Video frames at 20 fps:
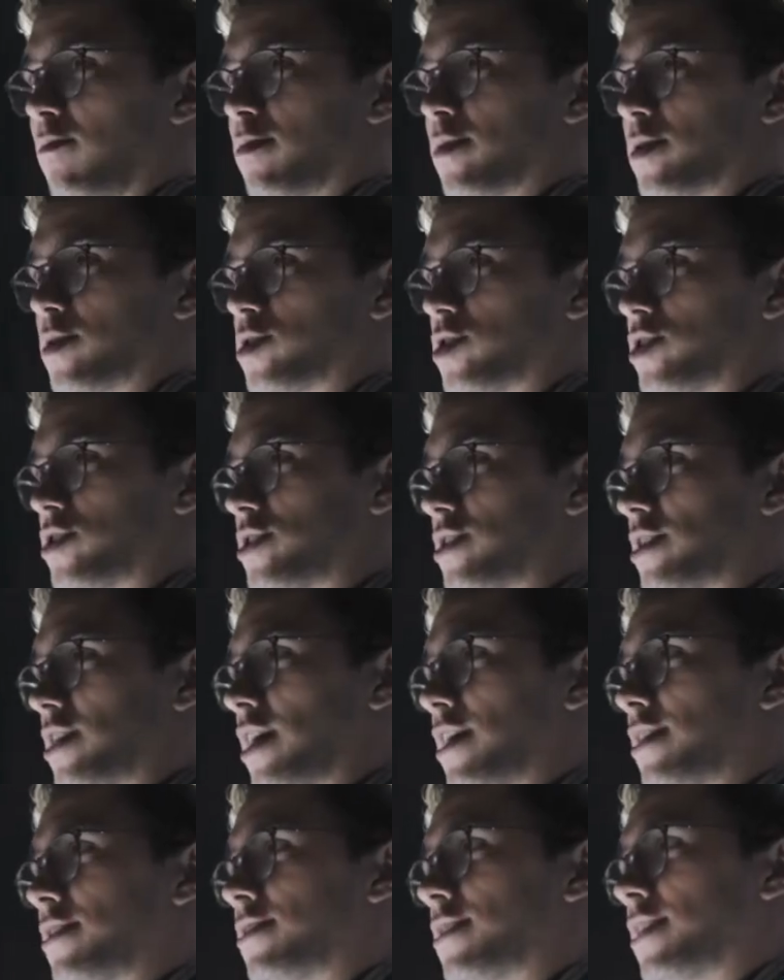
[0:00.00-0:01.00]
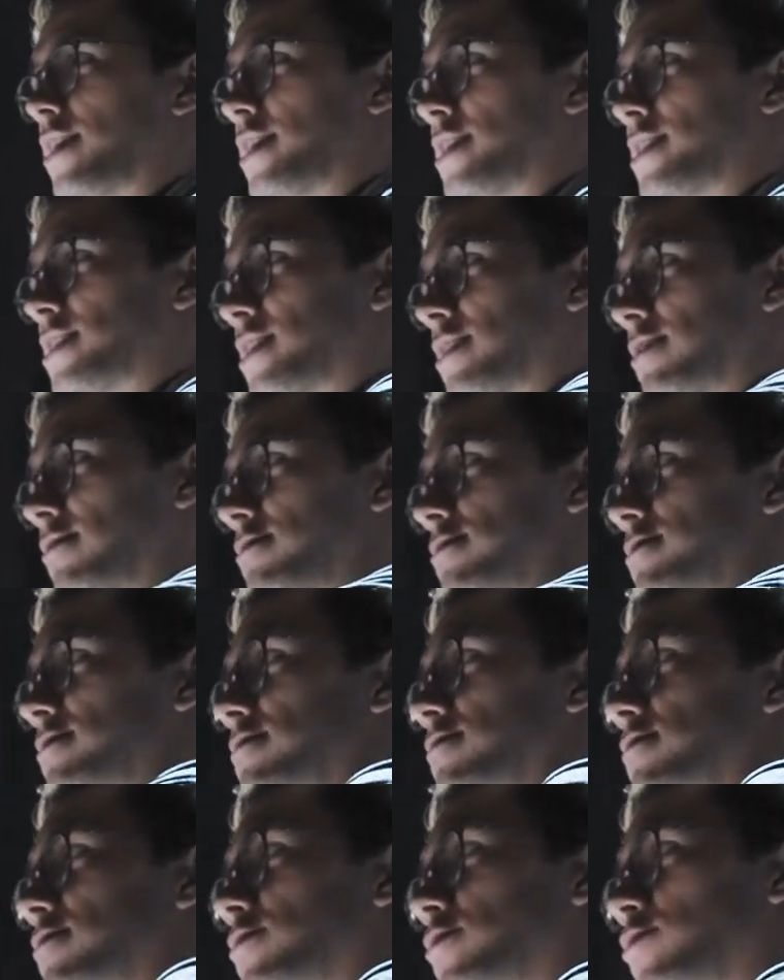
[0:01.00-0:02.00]
started taking acting
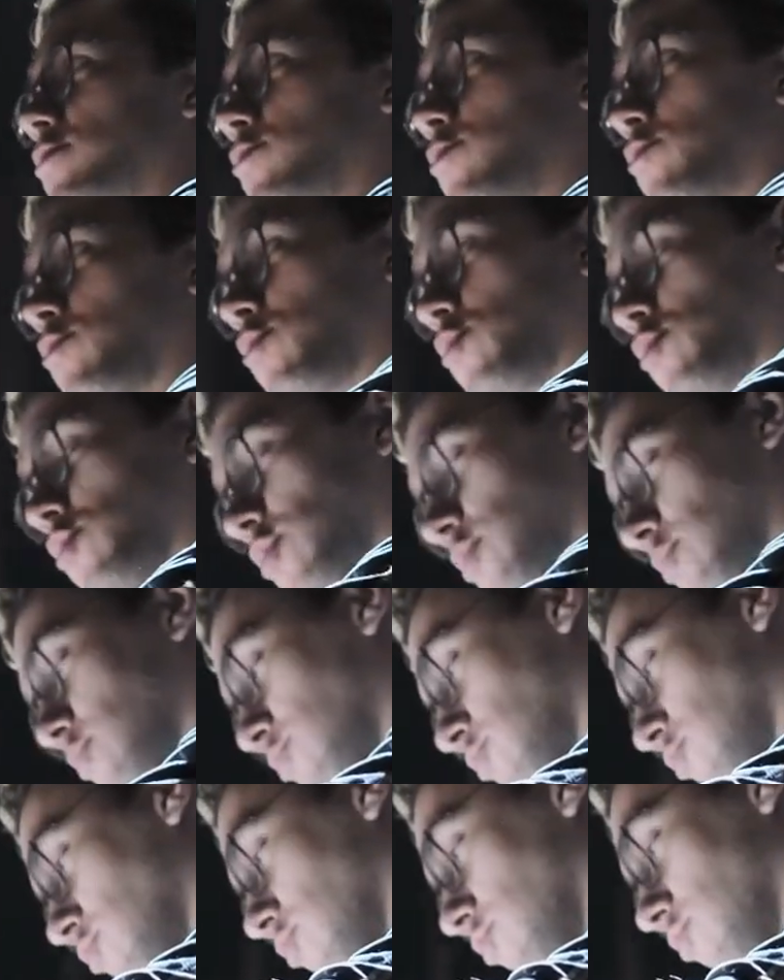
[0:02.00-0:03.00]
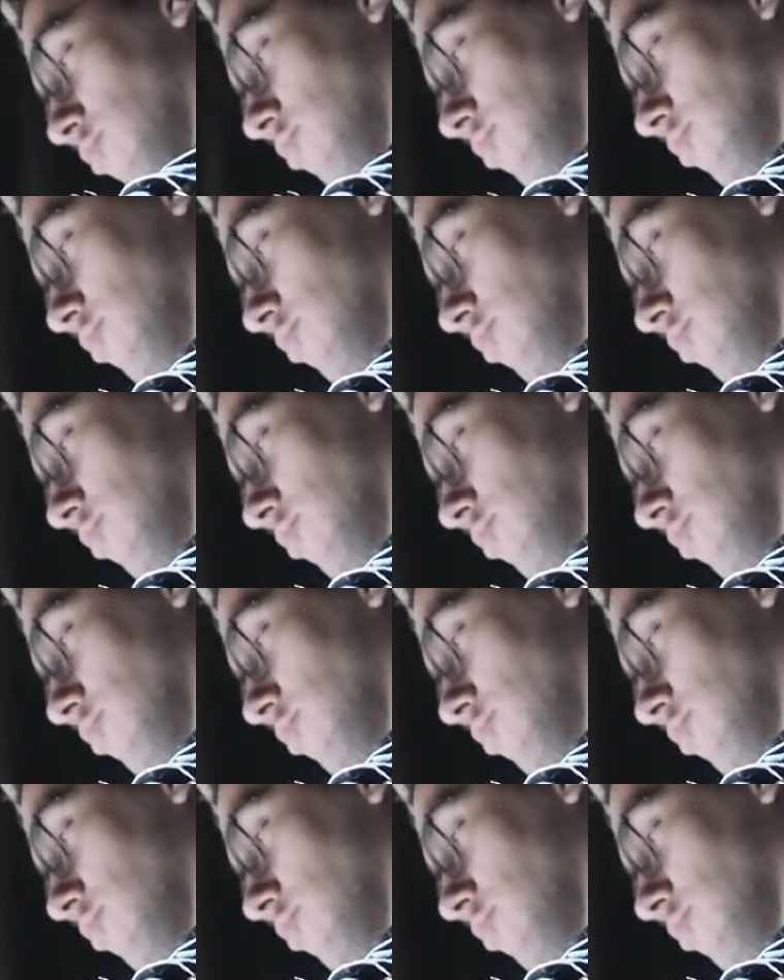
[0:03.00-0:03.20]
classes, English classes,